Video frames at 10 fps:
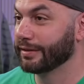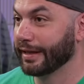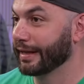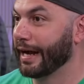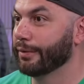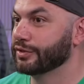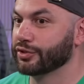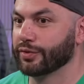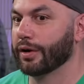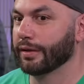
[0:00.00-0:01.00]
Like I was
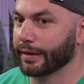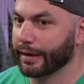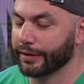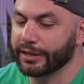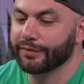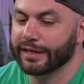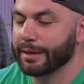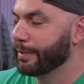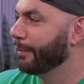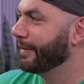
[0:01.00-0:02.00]
struggling. I couldn't even
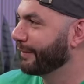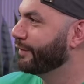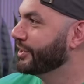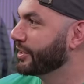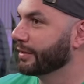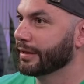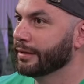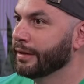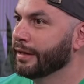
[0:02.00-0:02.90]
keep up like physically.